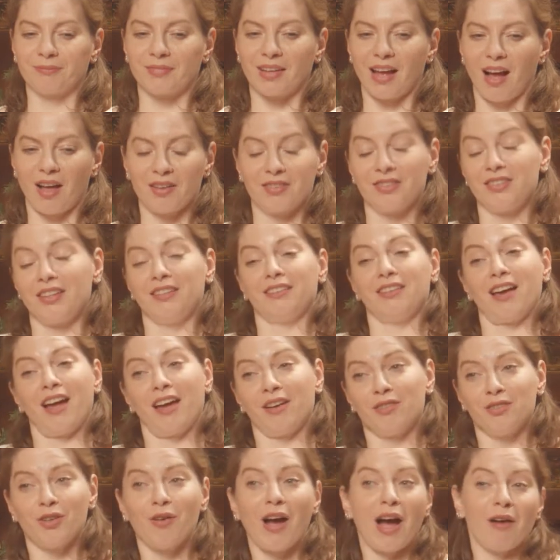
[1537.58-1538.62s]
I'll see, I
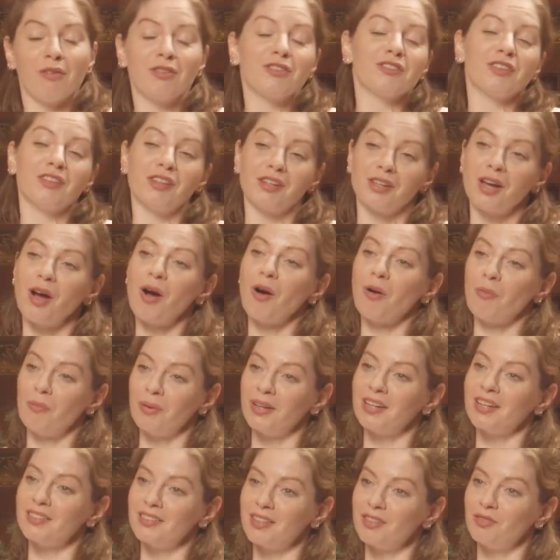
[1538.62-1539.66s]
don't know how it's going to go,
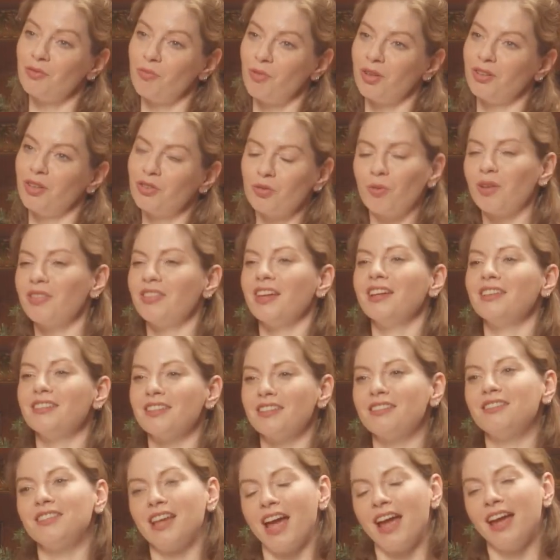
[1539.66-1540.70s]
because it's one thing to
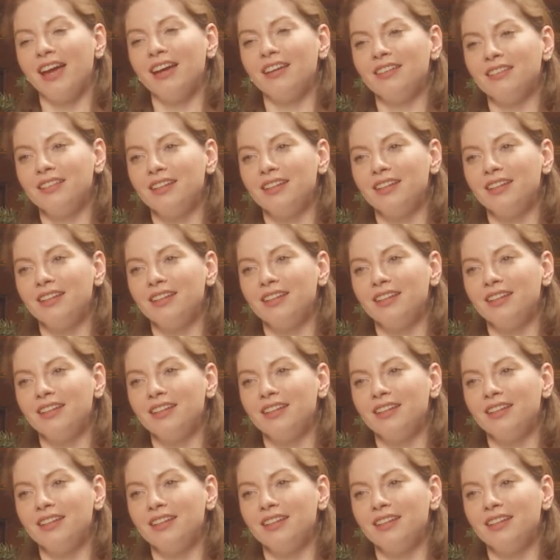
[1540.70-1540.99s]
say it,